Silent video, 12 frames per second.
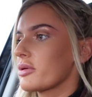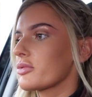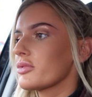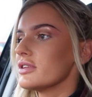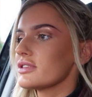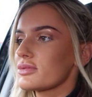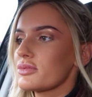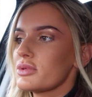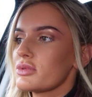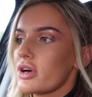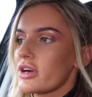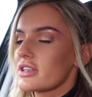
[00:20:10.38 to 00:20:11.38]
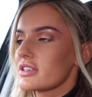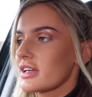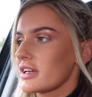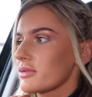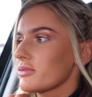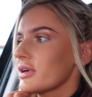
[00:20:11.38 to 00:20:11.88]
Well, once when we were going to
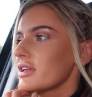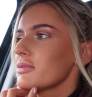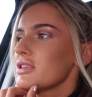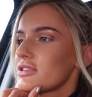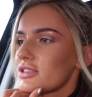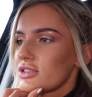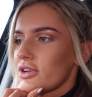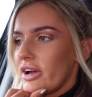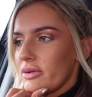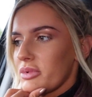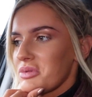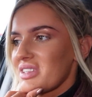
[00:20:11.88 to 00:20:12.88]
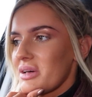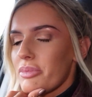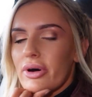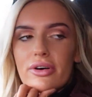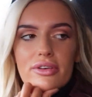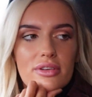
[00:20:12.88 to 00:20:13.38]
like, where did we used to train? What was that
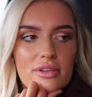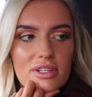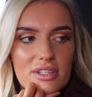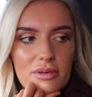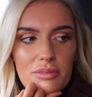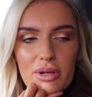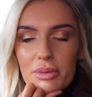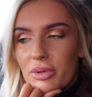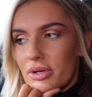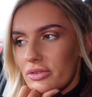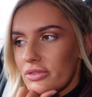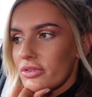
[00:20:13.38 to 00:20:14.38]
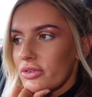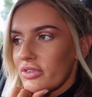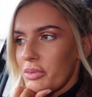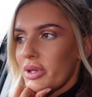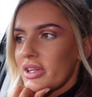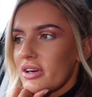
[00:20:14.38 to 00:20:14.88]
barn? Is it in Plymouth? Or
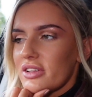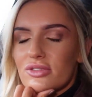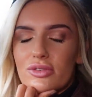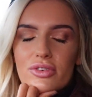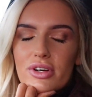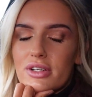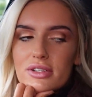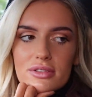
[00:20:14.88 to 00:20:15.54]
remember that's not right.